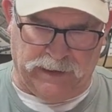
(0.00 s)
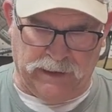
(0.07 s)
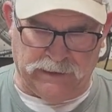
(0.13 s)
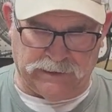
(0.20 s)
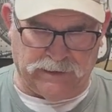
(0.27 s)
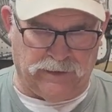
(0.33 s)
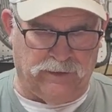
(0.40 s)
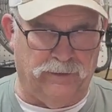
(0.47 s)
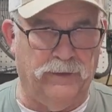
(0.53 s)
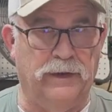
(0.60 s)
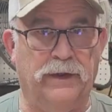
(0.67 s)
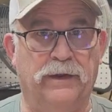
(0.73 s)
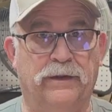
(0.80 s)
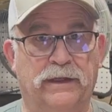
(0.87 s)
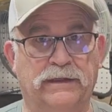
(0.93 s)
So
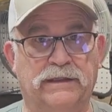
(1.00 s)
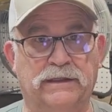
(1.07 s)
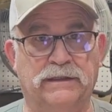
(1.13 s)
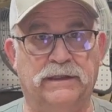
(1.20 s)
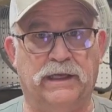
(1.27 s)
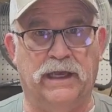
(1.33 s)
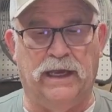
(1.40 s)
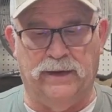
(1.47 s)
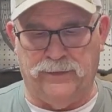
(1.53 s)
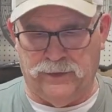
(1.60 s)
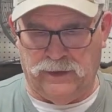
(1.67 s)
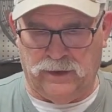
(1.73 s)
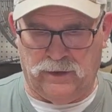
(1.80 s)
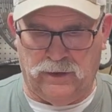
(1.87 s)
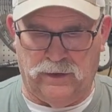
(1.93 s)
this is the cable
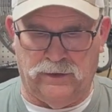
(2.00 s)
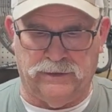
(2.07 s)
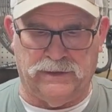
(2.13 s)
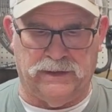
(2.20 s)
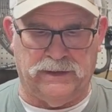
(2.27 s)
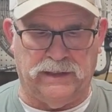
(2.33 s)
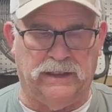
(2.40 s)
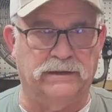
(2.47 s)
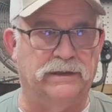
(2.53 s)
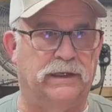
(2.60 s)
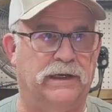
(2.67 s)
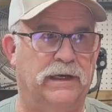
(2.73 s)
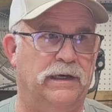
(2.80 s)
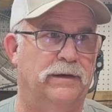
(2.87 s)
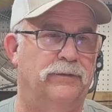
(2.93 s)
you use. It doesn't
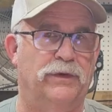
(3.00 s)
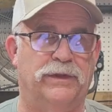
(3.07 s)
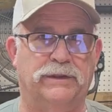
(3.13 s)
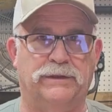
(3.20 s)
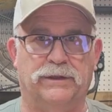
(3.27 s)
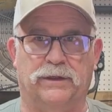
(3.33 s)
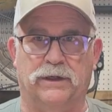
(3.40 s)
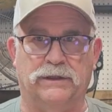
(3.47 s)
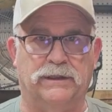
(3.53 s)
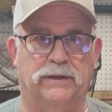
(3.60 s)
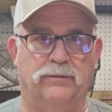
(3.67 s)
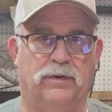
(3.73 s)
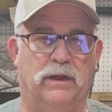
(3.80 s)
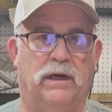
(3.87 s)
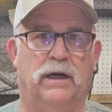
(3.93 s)
come with a
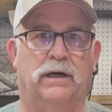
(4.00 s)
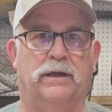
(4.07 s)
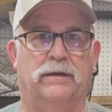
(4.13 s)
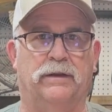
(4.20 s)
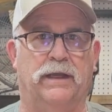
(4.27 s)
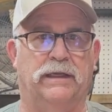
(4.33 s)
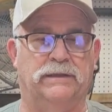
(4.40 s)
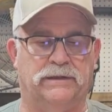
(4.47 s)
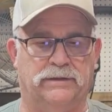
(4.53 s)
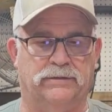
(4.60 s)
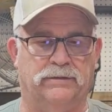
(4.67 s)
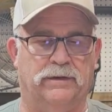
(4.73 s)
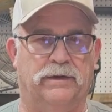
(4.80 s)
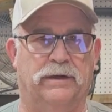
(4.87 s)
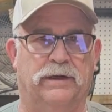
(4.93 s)
charging block. That's
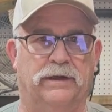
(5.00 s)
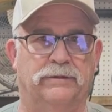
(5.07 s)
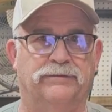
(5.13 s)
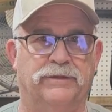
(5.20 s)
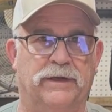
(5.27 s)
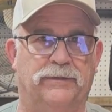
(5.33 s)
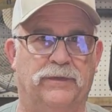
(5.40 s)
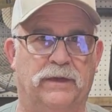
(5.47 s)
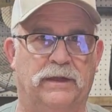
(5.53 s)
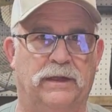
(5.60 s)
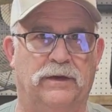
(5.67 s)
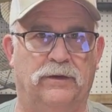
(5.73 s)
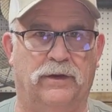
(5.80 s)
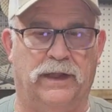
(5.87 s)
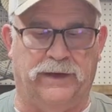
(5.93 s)
something that
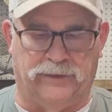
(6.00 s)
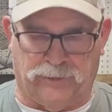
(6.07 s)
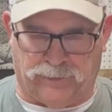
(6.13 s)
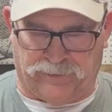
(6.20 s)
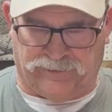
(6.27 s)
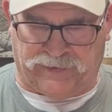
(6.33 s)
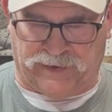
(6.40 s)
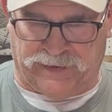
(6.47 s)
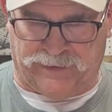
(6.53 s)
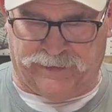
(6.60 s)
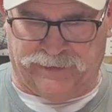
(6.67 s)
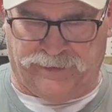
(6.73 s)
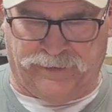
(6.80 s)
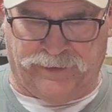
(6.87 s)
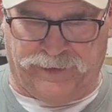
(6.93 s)
you'll have to provide
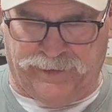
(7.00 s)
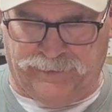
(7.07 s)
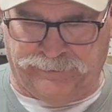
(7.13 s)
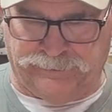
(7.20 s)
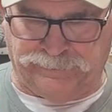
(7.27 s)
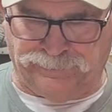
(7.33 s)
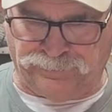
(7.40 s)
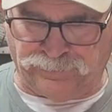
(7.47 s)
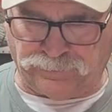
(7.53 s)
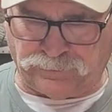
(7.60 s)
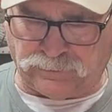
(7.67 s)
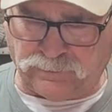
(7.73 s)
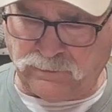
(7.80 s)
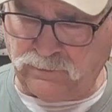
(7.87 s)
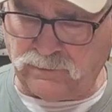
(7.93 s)
on your own,
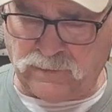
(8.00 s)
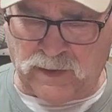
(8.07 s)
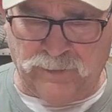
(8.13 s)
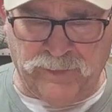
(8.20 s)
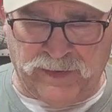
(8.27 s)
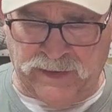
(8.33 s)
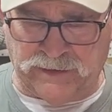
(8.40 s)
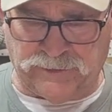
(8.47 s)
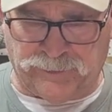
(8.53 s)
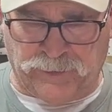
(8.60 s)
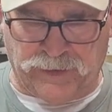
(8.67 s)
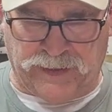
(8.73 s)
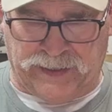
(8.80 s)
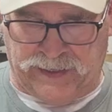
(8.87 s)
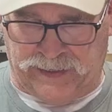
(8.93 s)
but it's
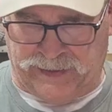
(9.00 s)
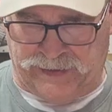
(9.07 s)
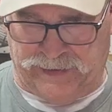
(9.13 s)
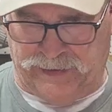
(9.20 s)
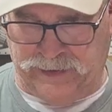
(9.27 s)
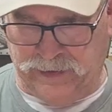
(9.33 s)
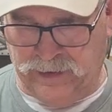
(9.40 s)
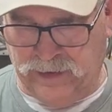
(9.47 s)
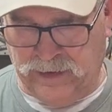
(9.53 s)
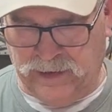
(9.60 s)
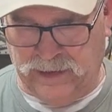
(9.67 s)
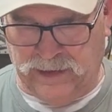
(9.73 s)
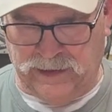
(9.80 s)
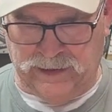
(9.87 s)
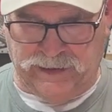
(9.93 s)
pretty handy,
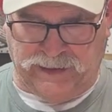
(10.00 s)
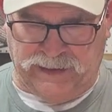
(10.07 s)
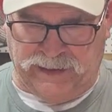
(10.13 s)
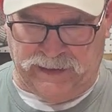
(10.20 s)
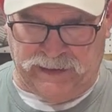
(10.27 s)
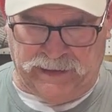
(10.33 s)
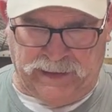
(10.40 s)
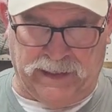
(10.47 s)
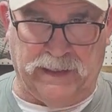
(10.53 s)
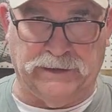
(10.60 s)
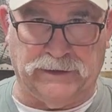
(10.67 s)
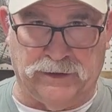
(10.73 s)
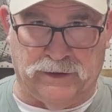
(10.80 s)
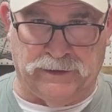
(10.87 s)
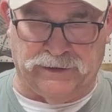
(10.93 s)
and it
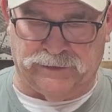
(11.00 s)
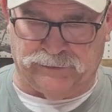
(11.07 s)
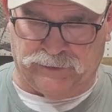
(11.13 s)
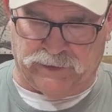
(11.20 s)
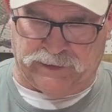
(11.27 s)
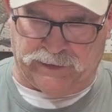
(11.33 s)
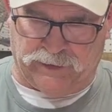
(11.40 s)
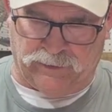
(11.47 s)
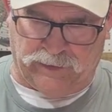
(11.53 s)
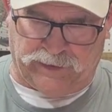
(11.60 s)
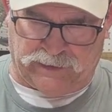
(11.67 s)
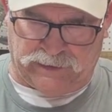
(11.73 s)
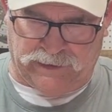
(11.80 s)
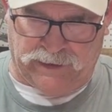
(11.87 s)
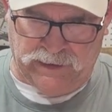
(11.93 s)
charges really
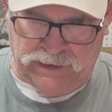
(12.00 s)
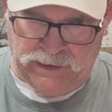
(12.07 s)
quickly.